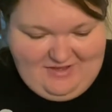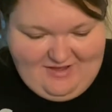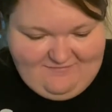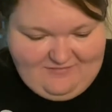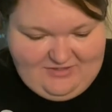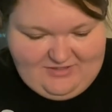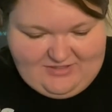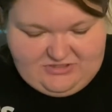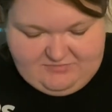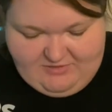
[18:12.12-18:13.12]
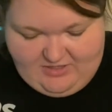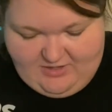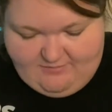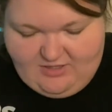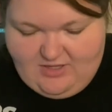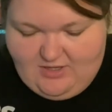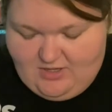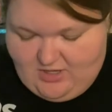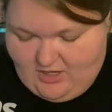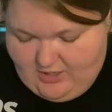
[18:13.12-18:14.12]
I figured I'd just pick it up.
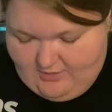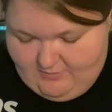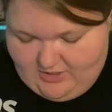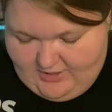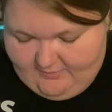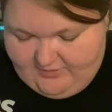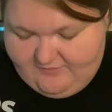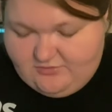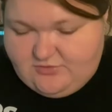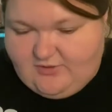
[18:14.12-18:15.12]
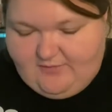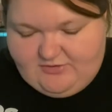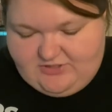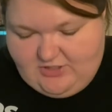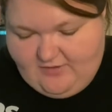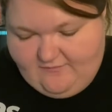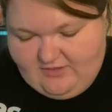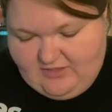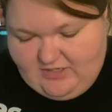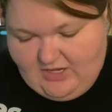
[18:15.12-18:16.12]
Um, I believe it was 20% off and
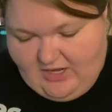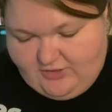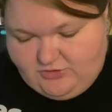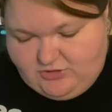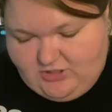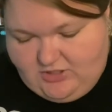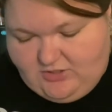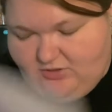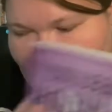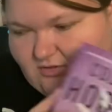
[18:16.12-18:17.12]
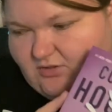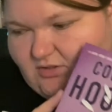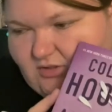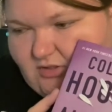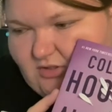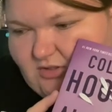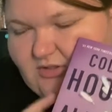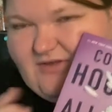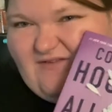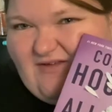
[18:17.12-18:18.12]
then an extra
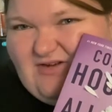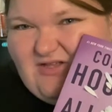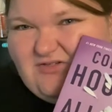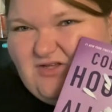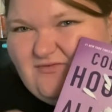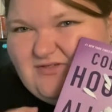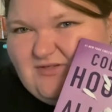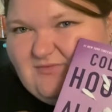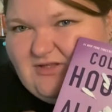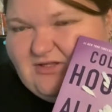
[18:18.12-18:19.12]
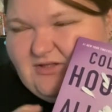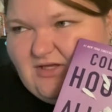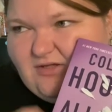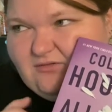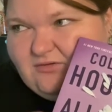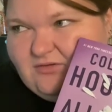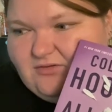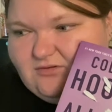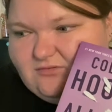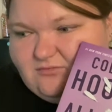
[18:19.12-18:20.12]
like $5 off or something like that.
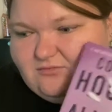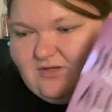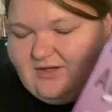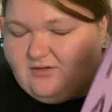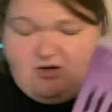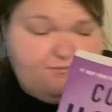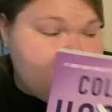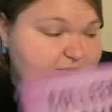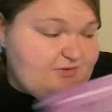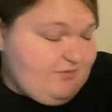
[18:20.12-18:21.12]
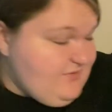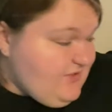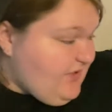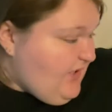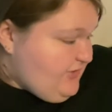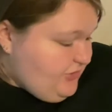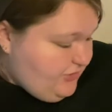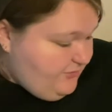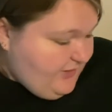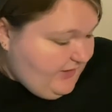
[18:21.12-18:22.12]
I don't know, but there was like an extra
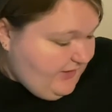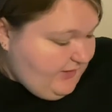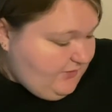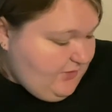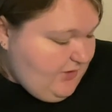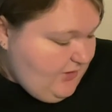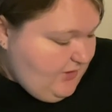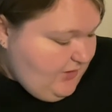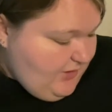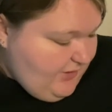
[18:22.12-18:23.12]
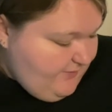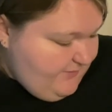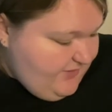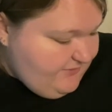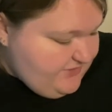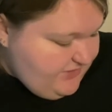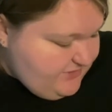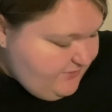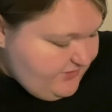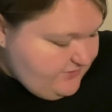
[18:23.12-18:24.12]
coupon I had um, that I was kind of
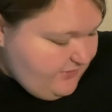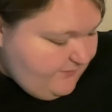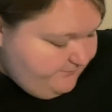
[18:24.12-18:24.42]
surprised about.